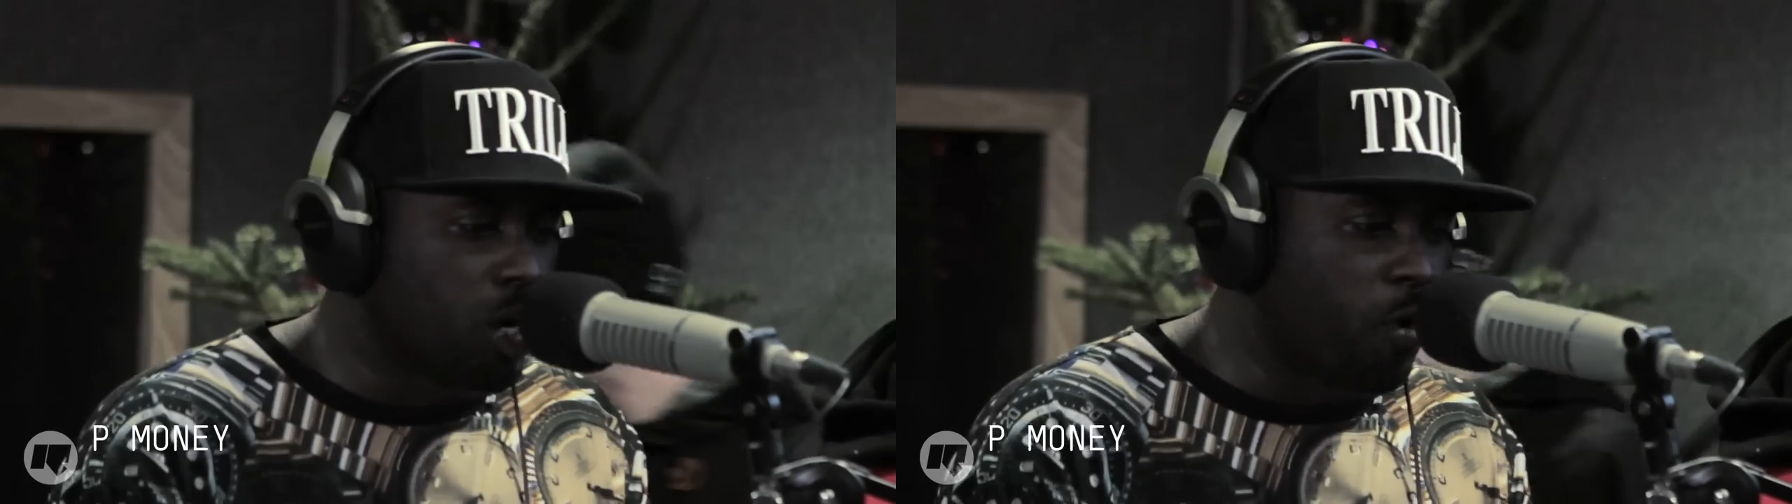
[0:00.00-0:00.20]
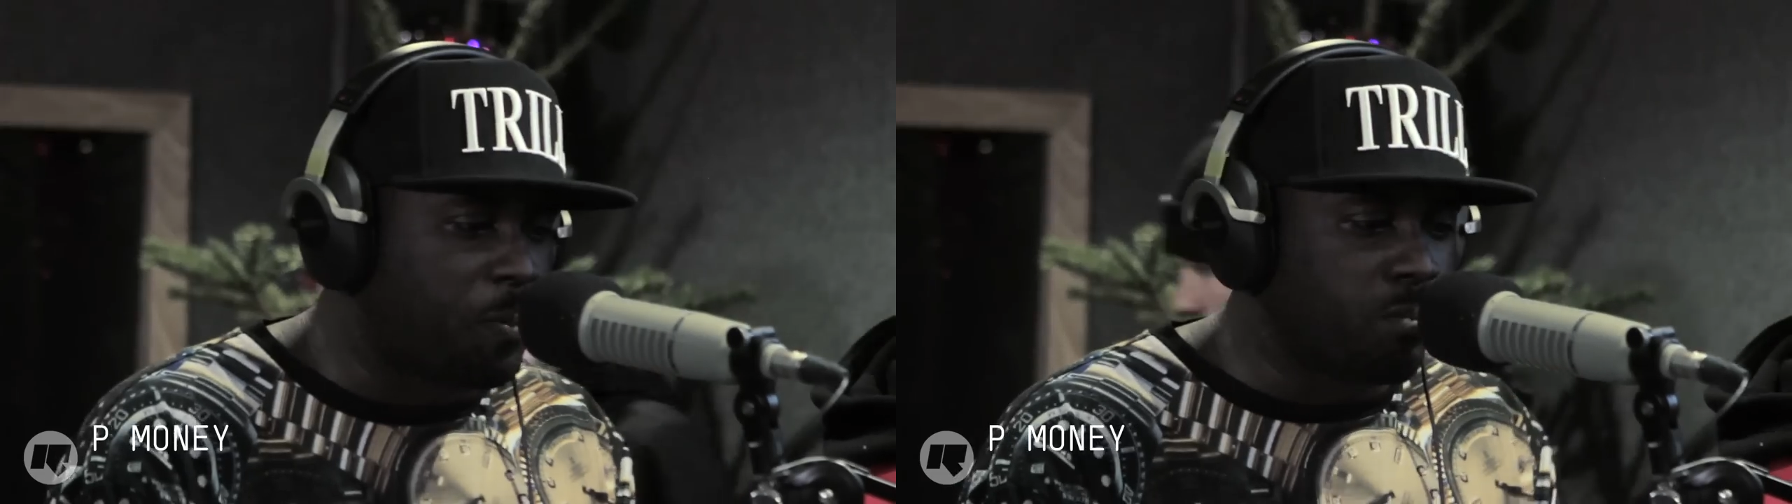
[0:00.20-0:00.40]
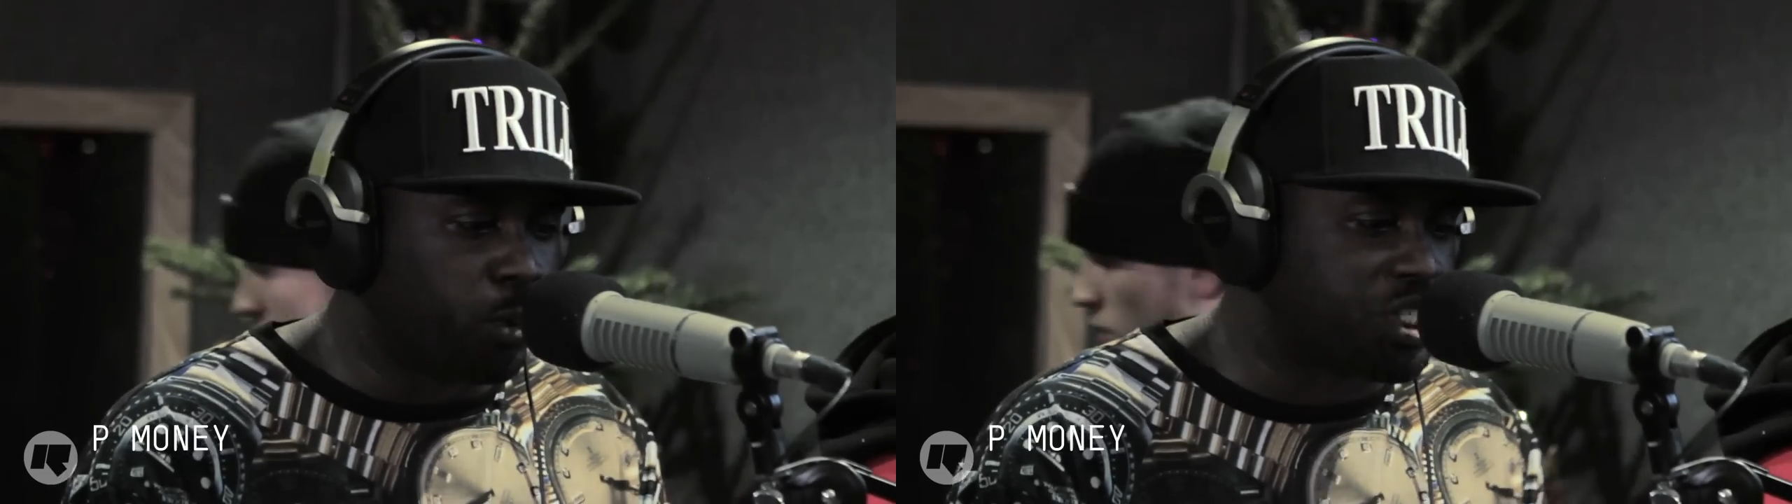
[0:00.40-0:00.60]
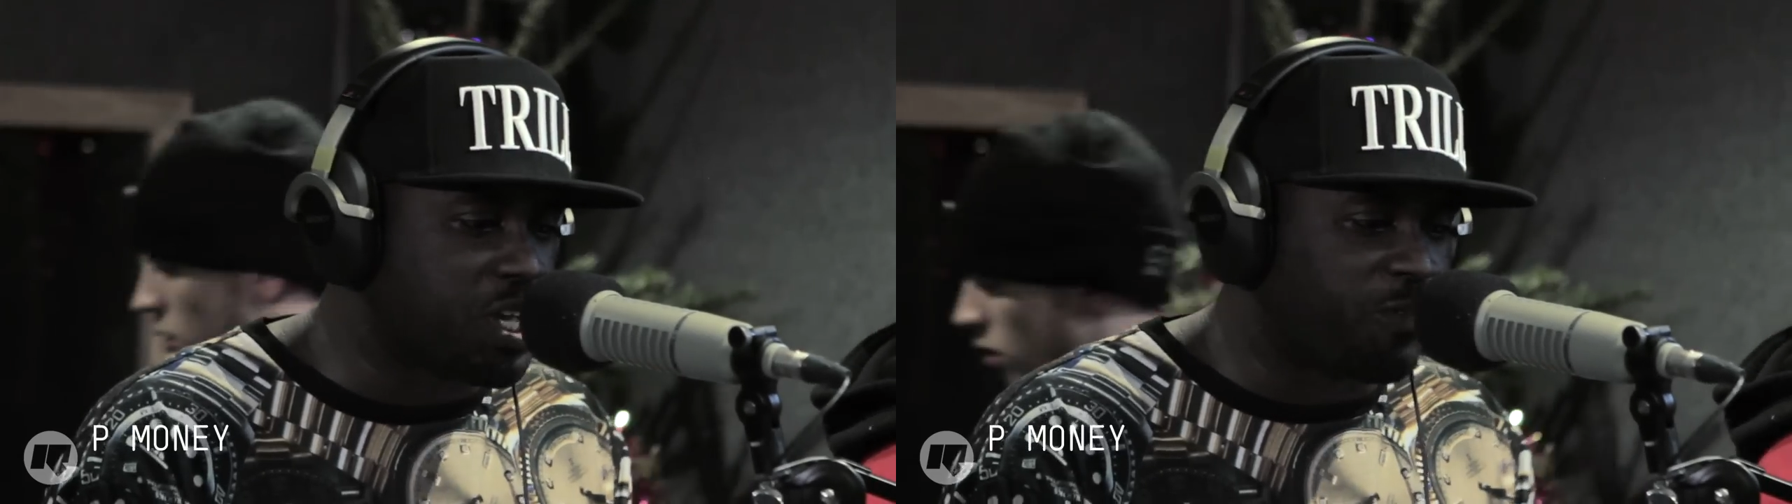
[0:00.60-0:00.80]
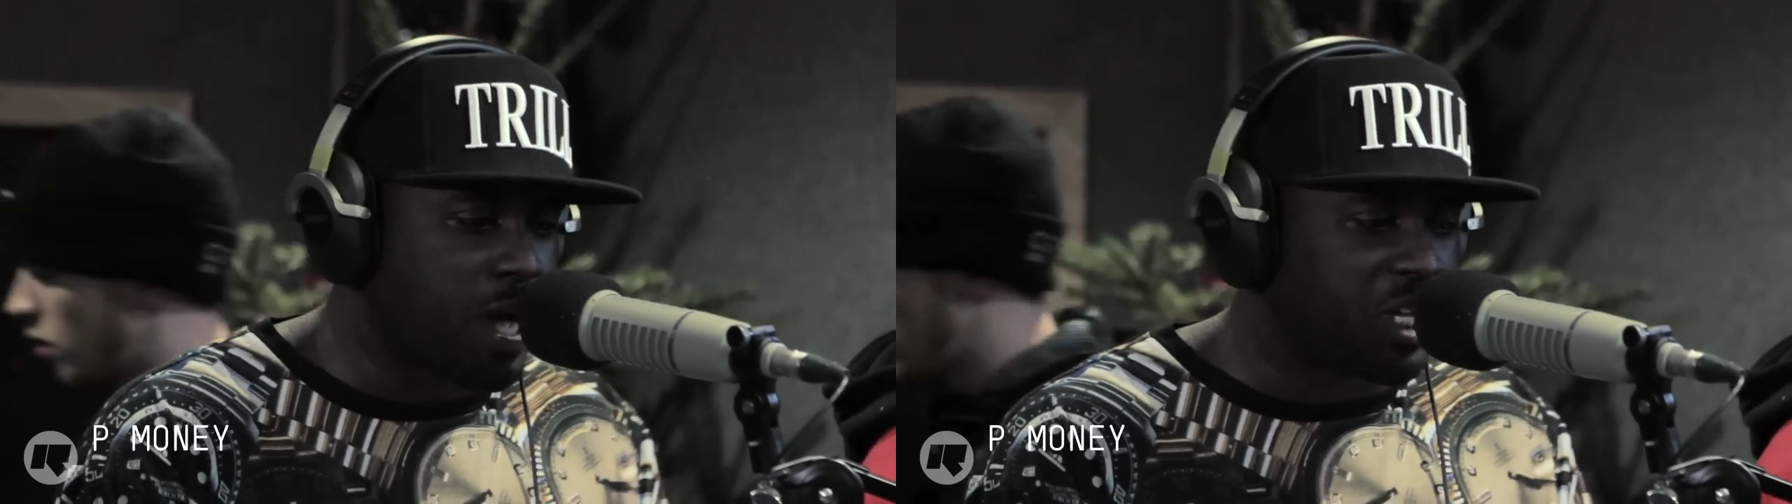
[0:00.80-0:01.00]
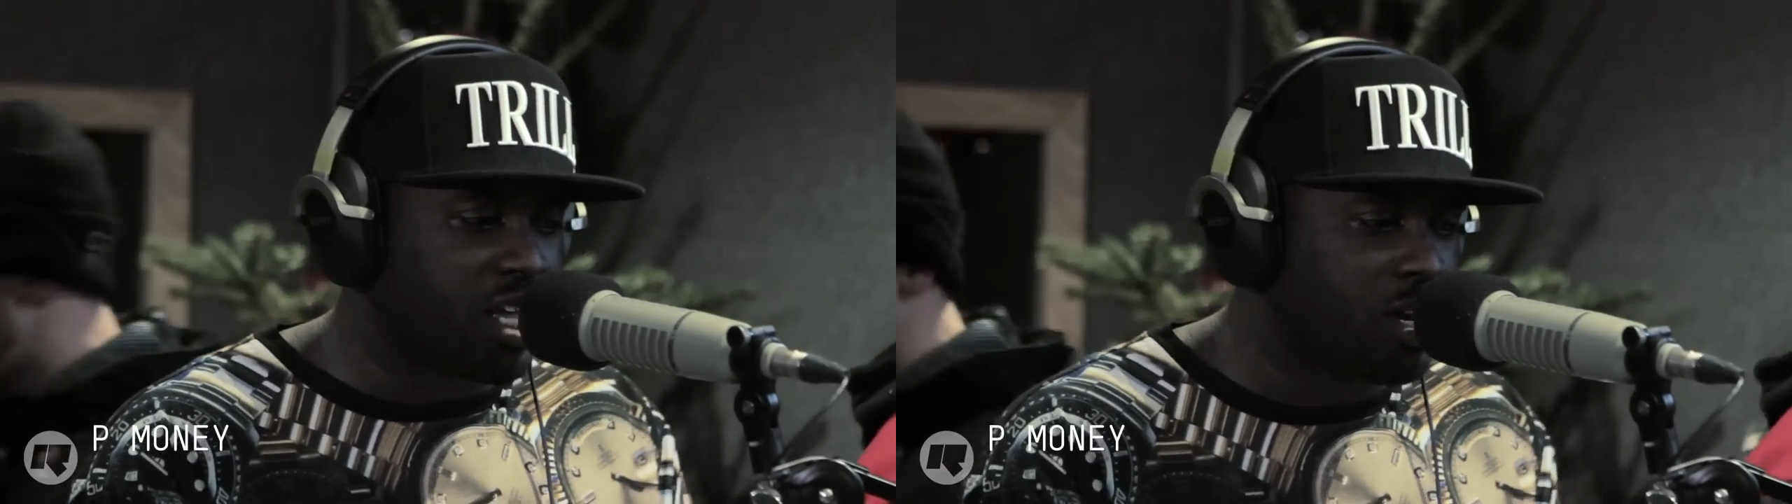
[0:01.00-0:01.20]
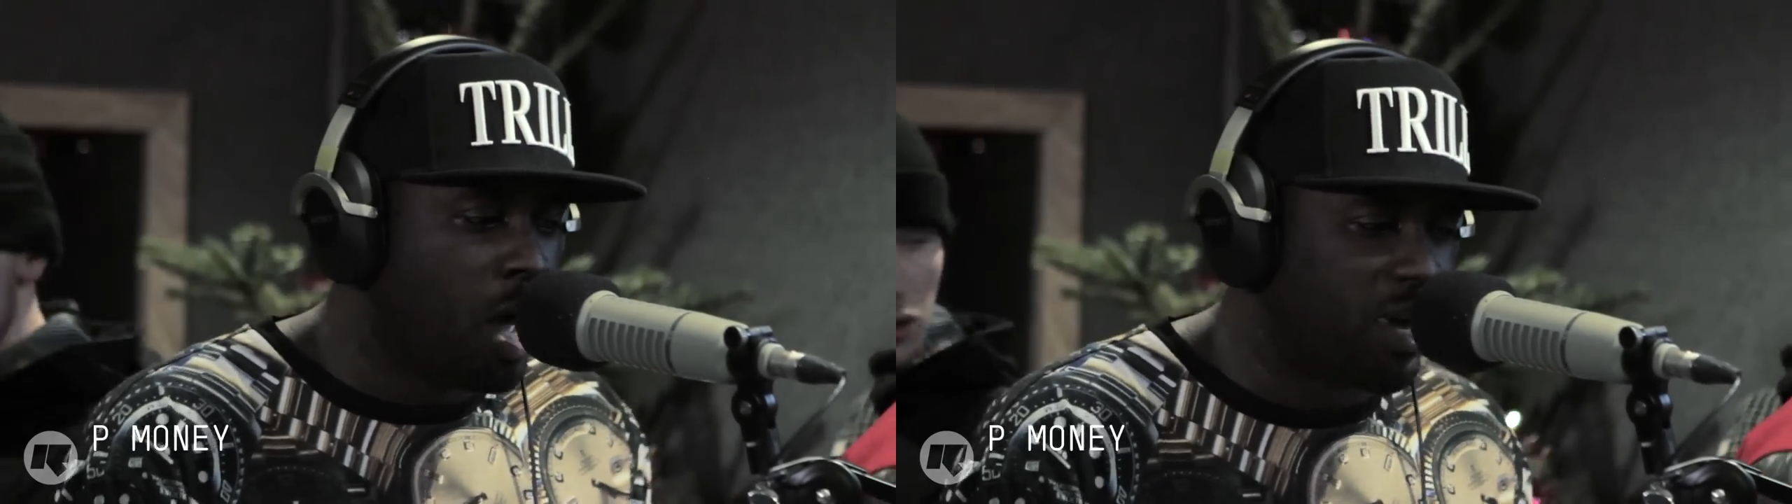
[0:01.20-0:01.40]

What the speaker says: and gripping. Pussy, you think I'm kidding?